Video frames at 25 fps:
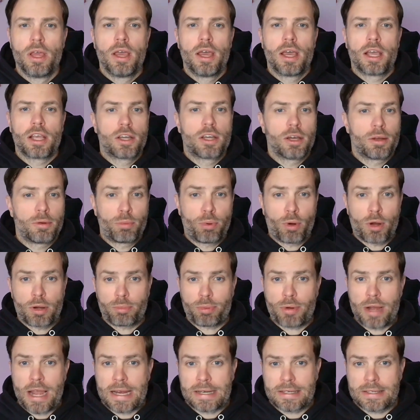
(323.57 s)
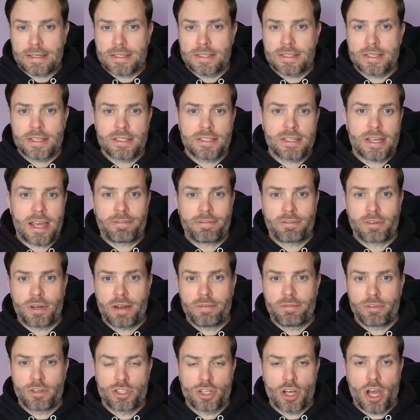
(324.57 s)
Good point of practice is after
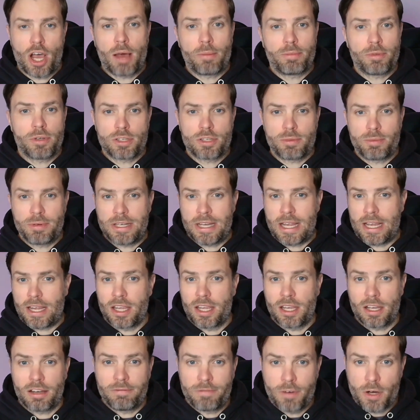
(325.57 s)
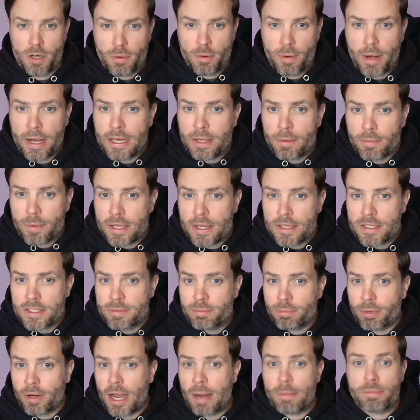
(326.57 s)
every job, you should be taking a photo anyways.
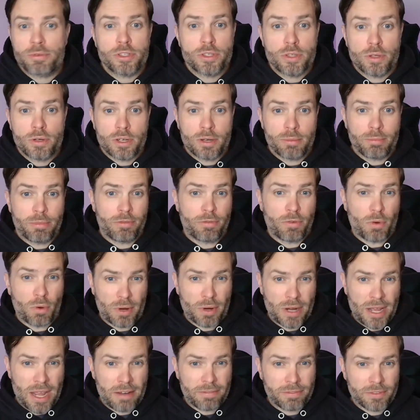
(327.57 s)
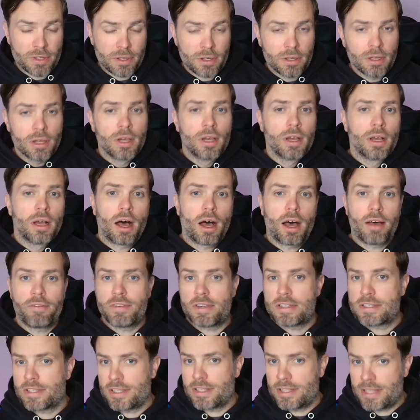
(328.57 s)
Perhaps you're doing a before and after.
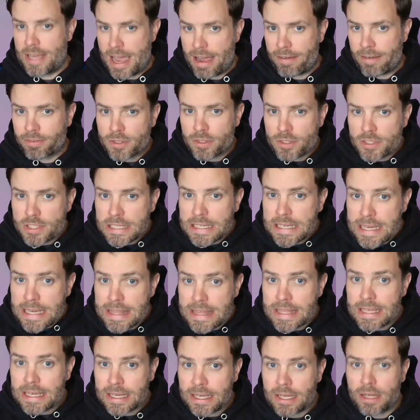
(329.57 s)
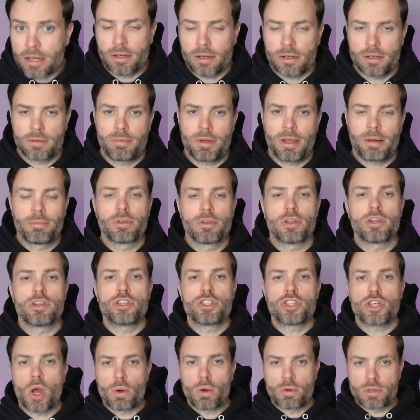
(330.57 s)
Obviously, the after is a key thing here, and be able to
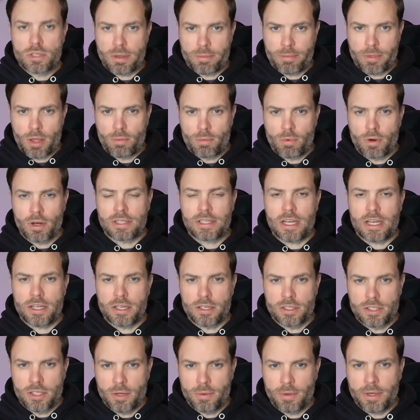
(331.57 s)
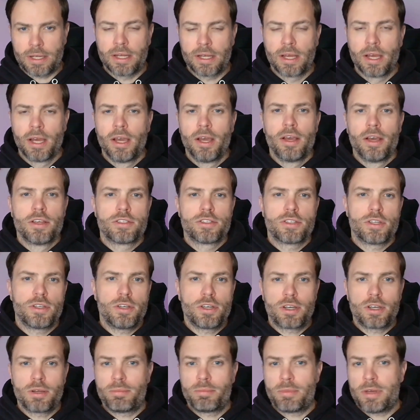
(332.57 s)
show some of the work that you're doing. So you
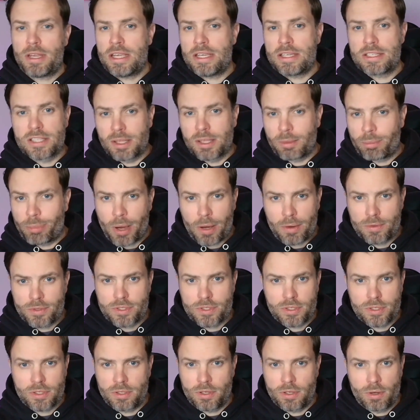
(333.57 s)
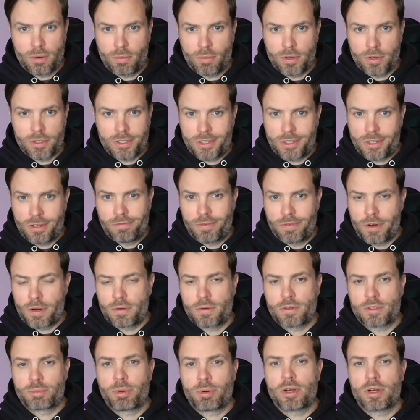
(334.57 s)
could easily post, 1 to 2
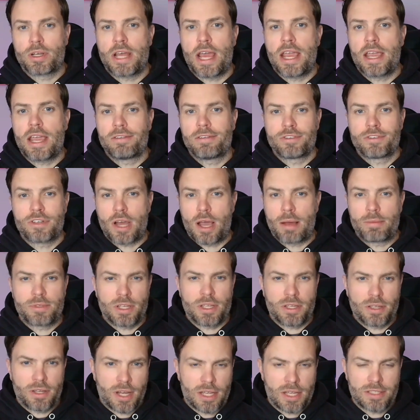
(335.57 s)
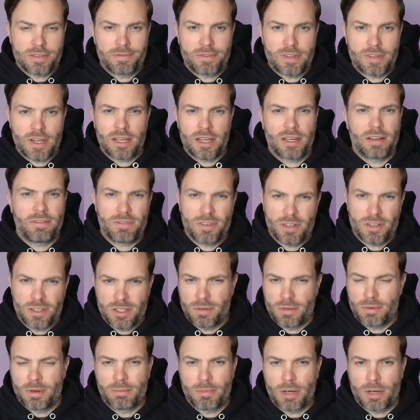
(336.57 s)
photos per day of jobs that you guys have done if you're
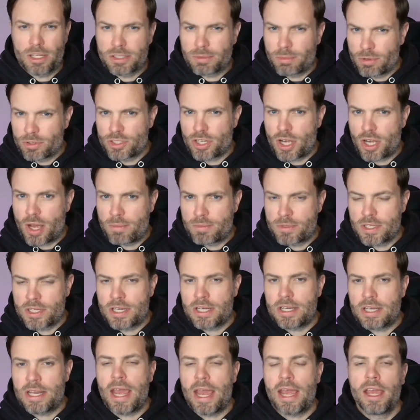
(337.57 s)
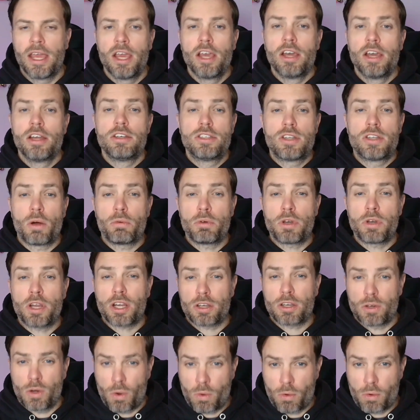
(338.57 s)
doing multiple jobs in a day. Don't
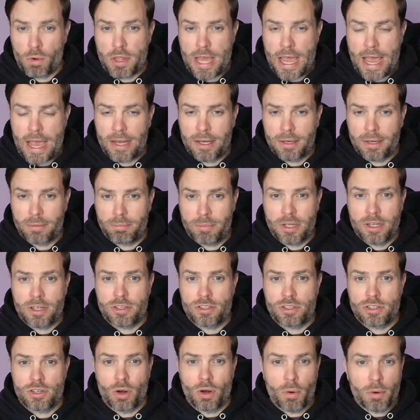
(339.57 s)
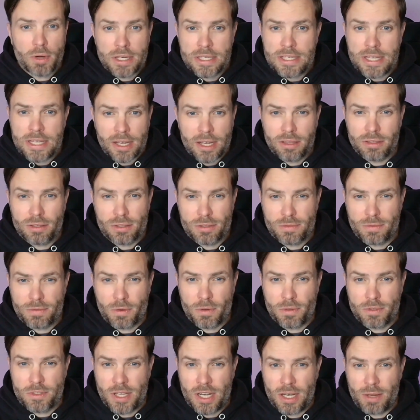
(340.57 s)
ignore that, because you're already taking those
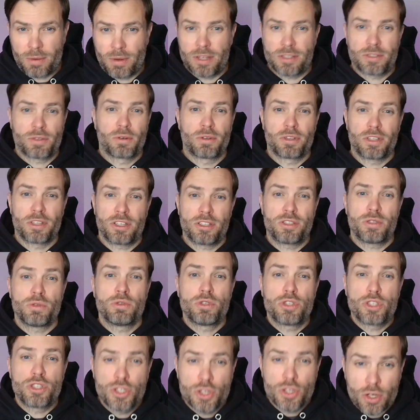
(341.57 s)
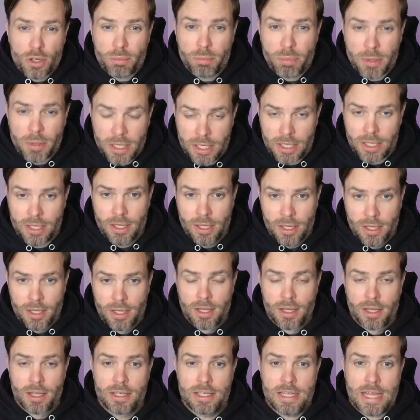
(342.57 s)
photos anyways, or at least you should be
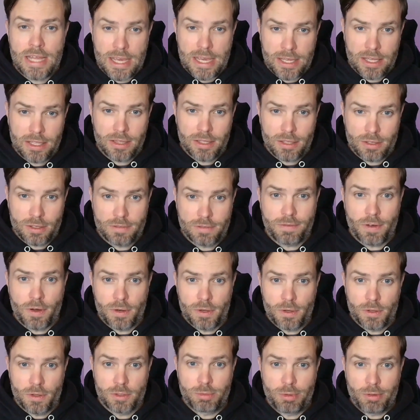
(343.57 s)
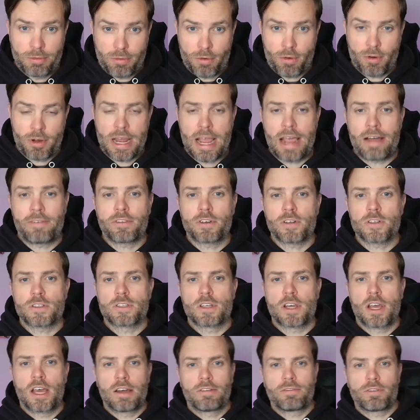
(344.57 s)
taking those photos before and afters
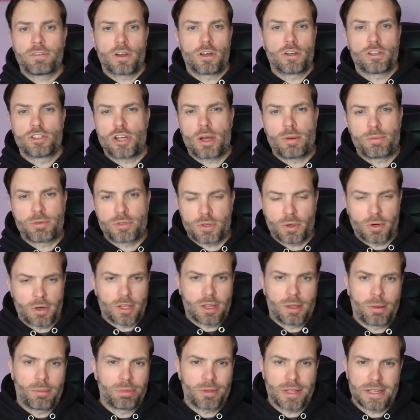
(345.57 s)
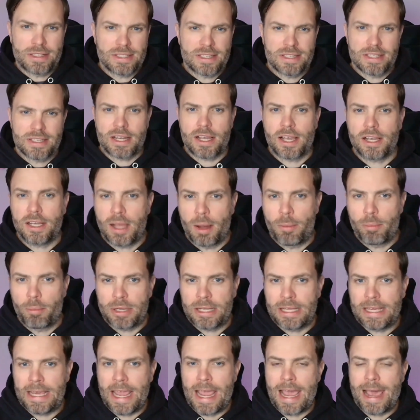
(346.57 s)
for other jobs, storing them in places like a
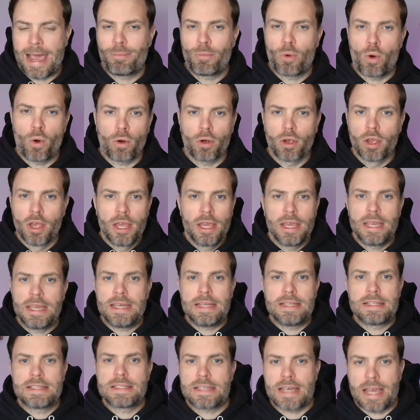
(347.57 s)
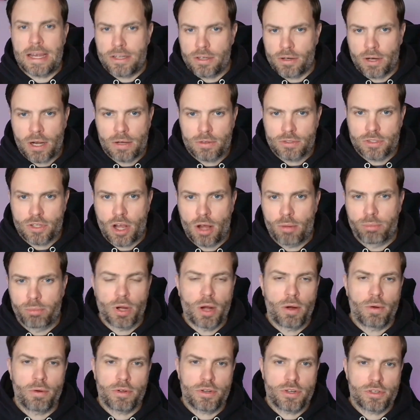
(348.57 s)
company cam or inside your House Call
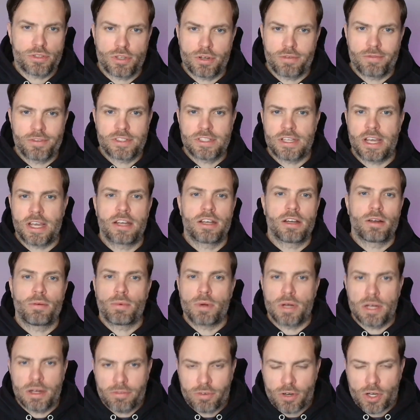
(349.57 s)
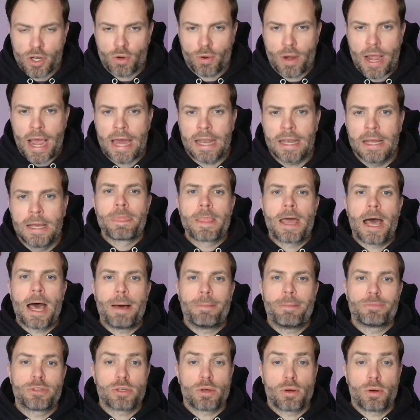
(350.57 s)
Pro or your Service Titan or wherever you're at.
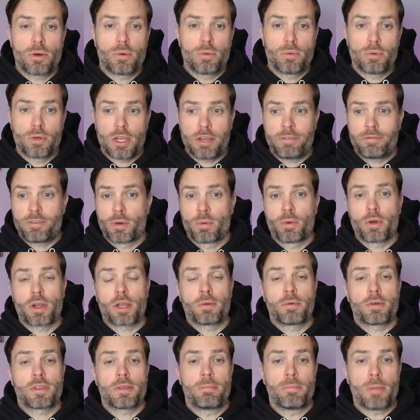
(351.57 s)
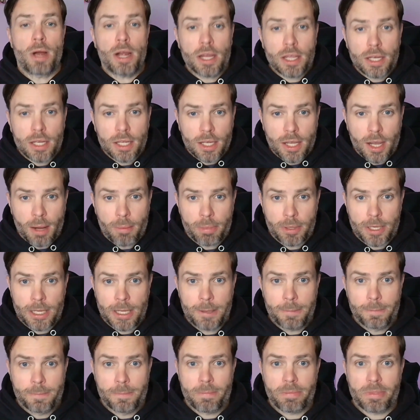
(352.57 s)
So if you're working with a marketing
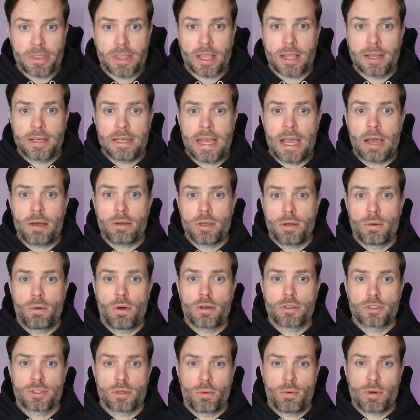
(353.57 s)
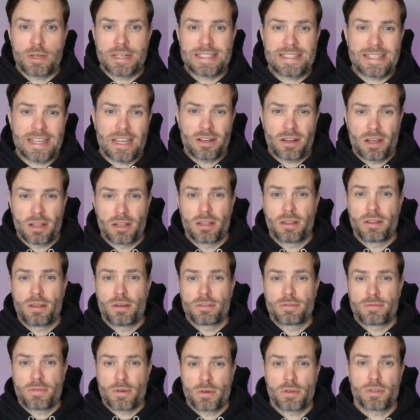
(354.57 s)
company, now you also want to send all of
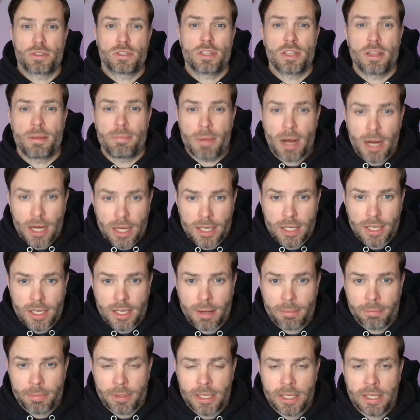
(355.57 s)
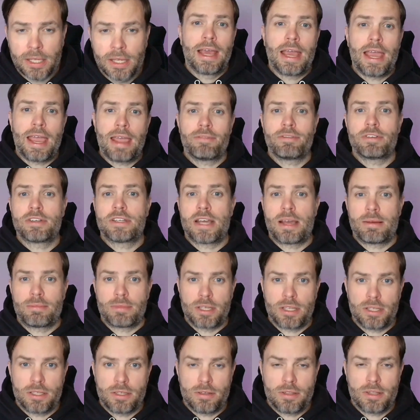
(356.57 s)
those photos to the marketing company every time that
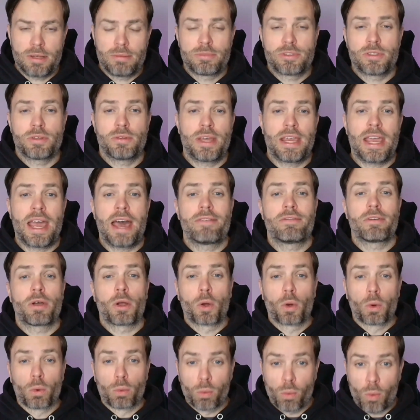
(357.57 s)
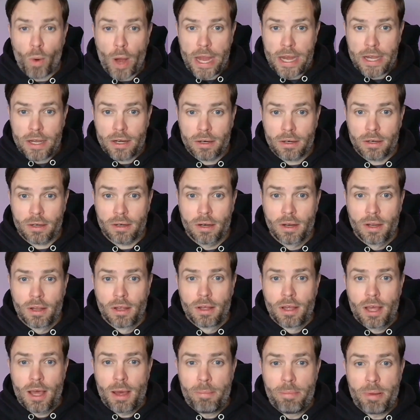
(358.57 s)
you do them, so they have a greater
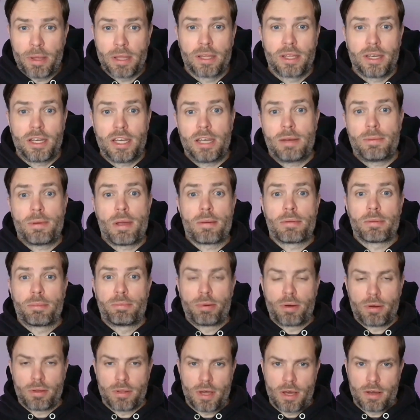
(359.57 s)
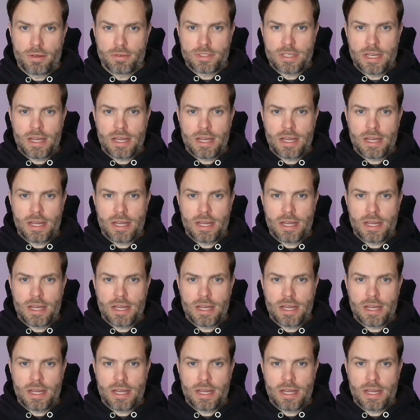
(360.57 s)
ability to be able to pull those.